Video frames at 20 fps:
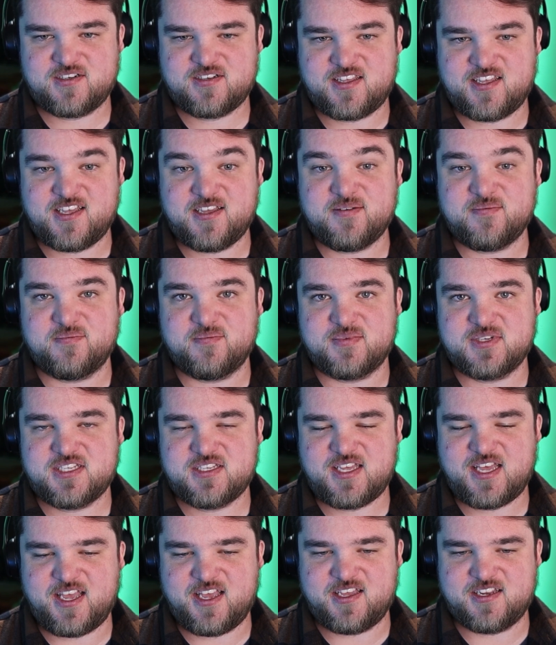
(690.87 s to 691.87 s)
Kim
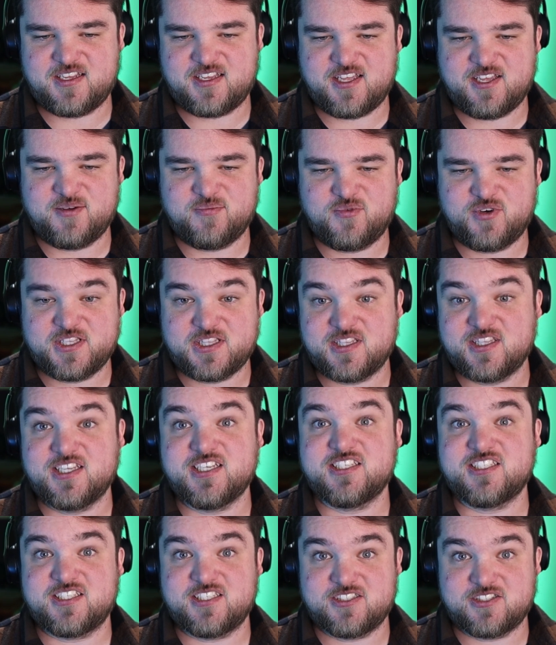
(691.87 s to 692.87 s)
hating him when
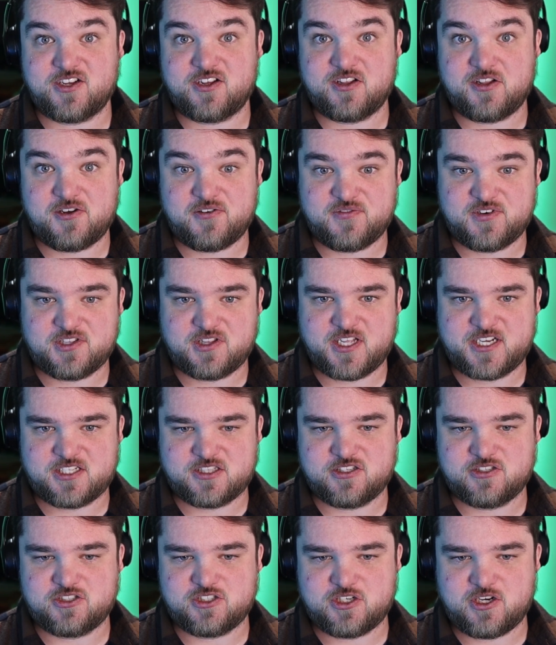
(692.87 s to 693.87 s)
this is all over, like
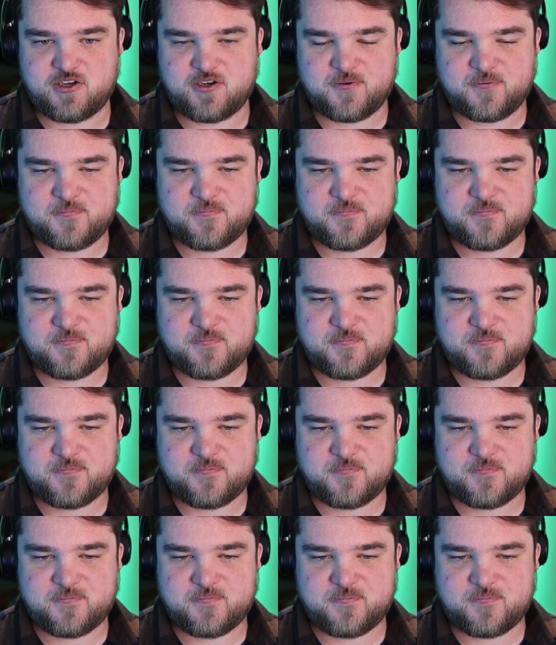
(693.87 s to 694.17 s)
the show.